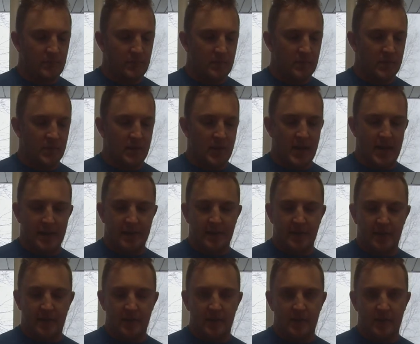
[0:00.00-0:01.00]
So yeah, I
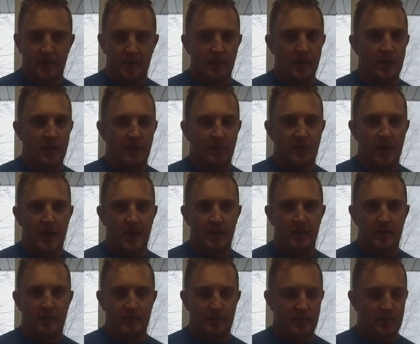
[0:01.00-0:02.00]
think you'll have great
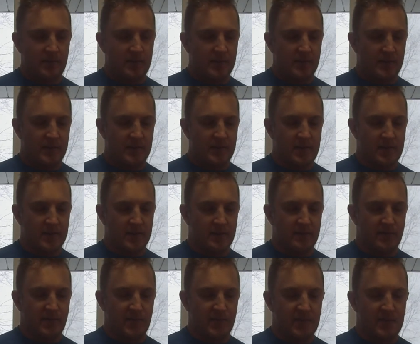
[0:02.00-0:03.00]
success on
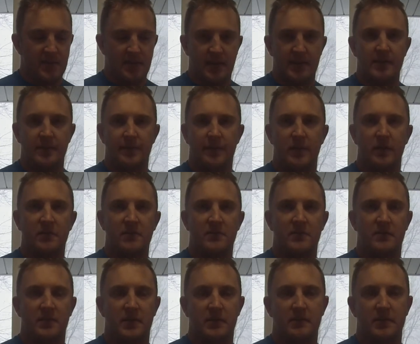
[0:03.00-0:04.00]
both of these if you use
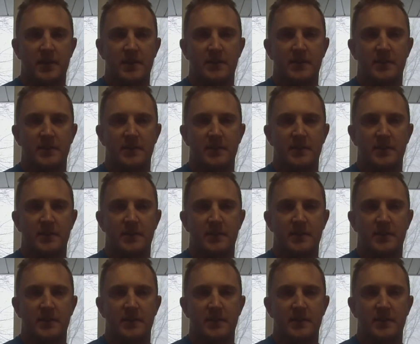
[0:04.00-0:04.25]
them in the right